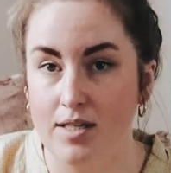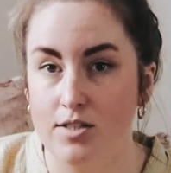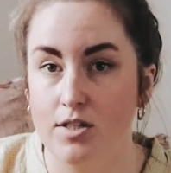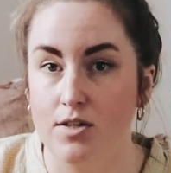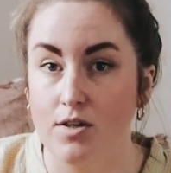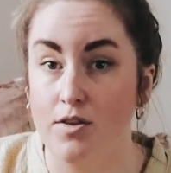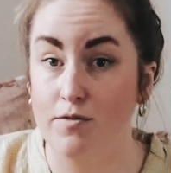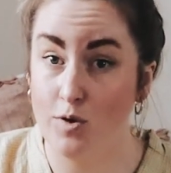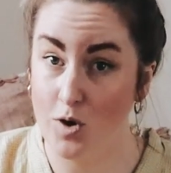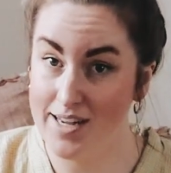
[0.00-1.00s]
to the
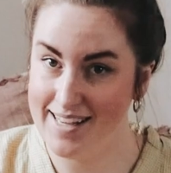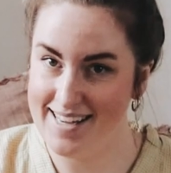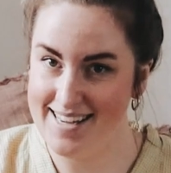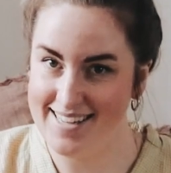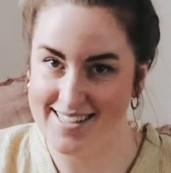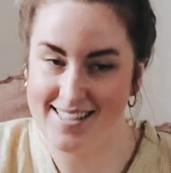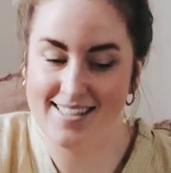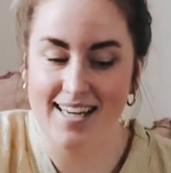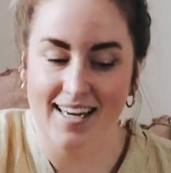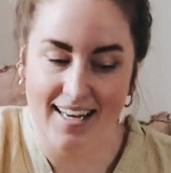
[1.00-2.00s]
Florida Keys